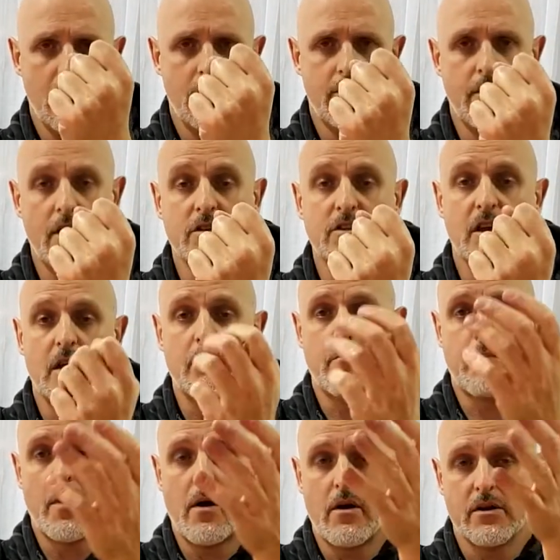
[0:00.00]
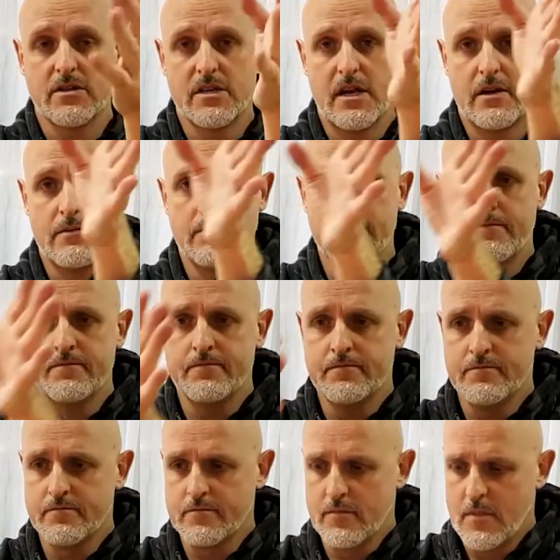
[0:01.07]
Third shape, park cell.
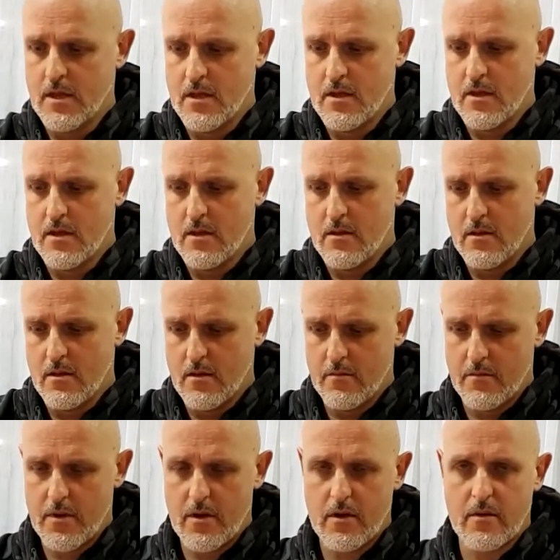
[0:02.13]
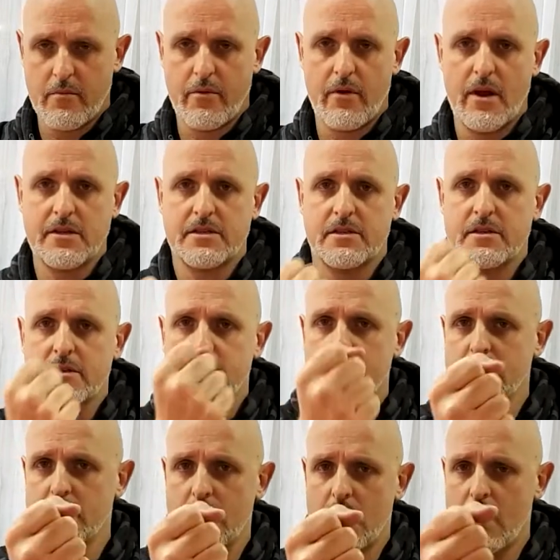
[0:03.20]
Park and press,
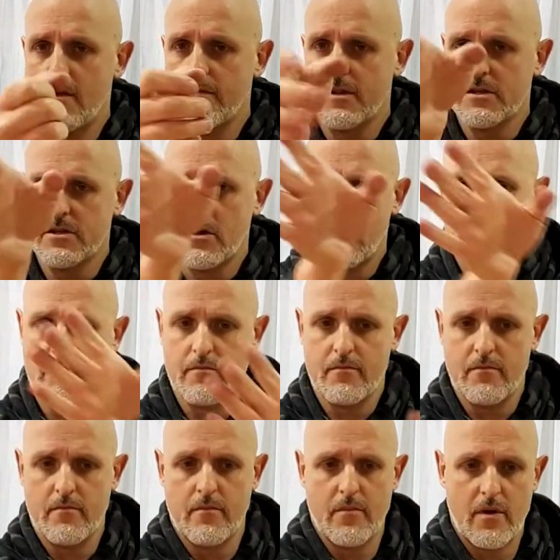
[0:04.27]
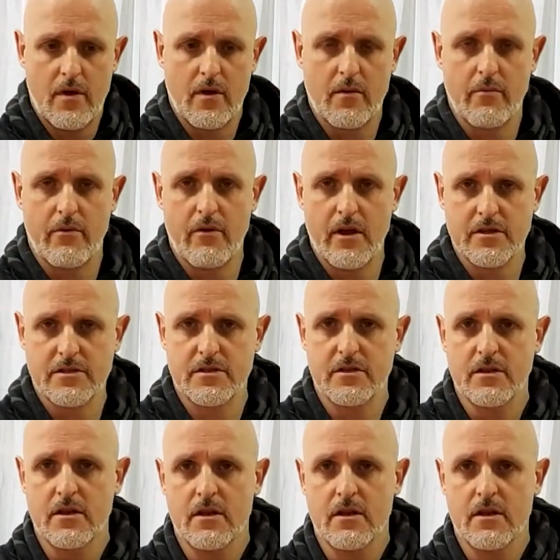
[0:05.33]
over the top, park and press,